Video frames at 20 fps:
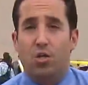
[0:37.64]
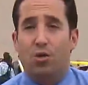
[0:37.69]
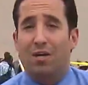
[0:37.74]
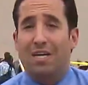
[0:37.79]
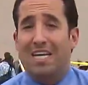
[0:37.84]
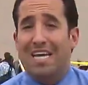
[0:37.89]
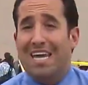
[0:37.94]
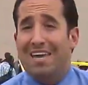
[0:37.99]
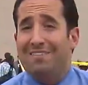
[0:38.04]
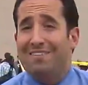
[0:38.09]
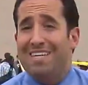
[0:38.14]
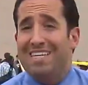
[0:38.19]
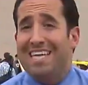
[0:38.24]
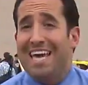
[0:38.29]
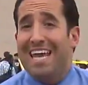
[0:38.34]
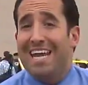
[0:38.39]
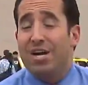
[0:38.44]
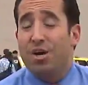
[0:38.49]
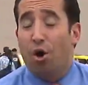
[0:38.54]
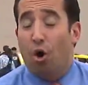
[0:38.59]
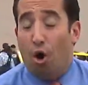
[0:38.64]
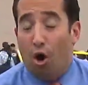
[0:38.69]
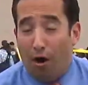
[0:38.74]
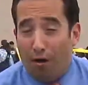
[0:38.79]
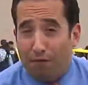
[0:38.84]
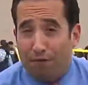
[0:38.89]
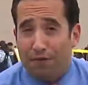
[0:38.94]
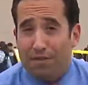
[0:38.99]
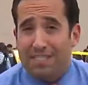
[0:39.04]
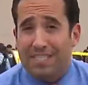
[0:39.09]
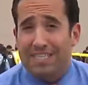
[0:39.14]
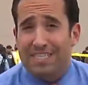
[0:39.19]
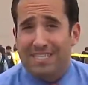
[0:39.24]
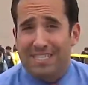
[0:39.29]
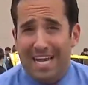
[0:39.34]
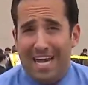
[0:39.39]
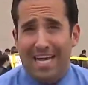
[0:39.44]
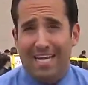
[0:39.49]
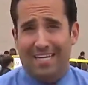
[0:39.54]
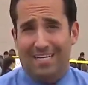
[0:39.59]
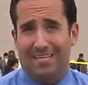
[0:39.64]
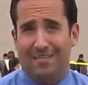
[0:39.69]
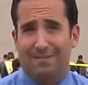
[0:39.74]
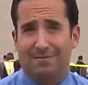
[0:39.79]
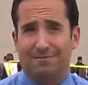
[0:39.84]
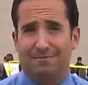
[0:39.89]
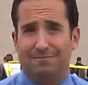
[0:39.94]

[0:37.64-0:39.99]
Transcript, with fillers: You can even get an offer today.